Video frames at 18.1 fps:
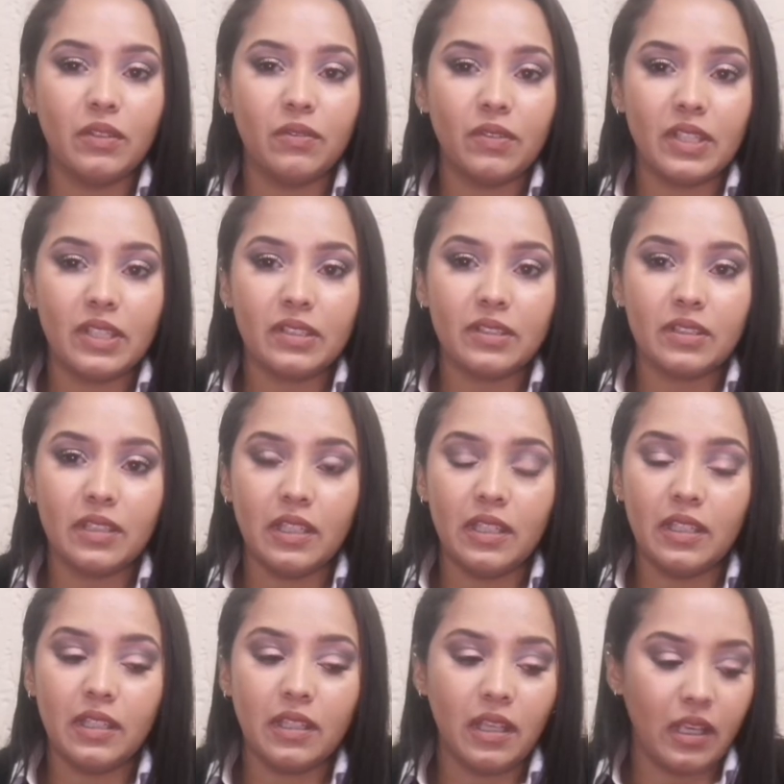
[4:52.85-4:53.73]
invest
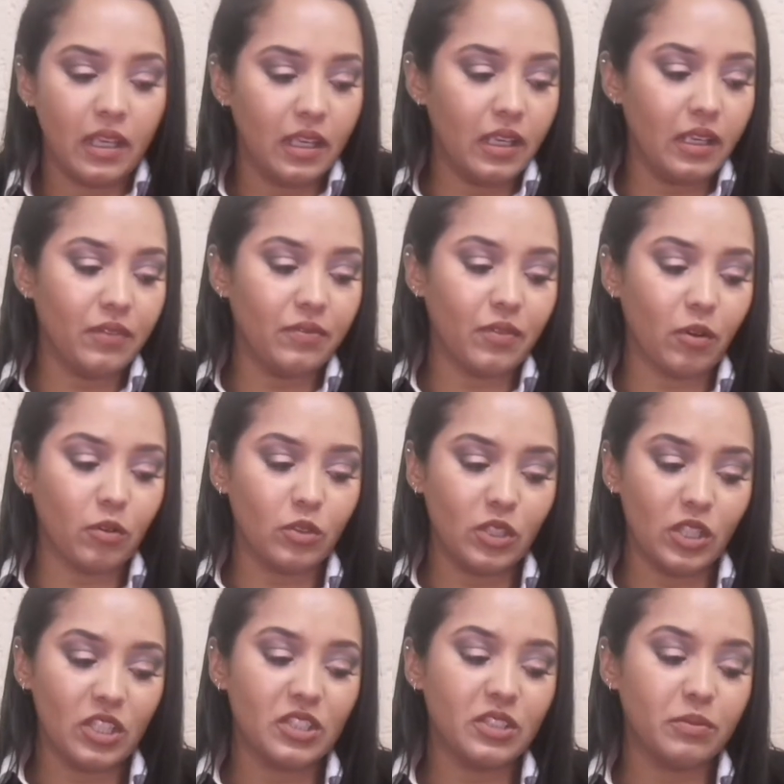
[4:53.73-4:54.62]
in a
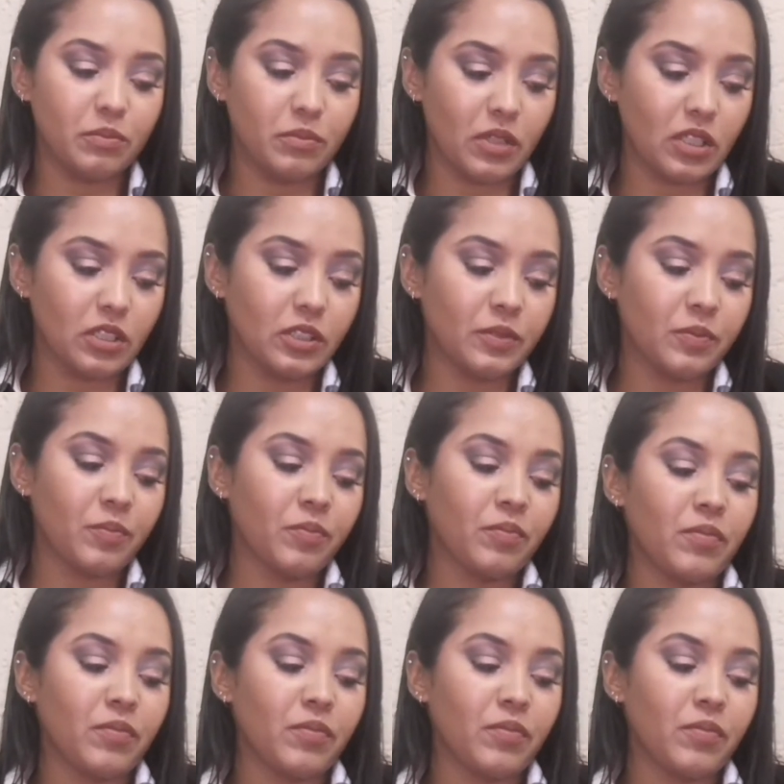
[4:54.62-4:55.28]
foundation brush.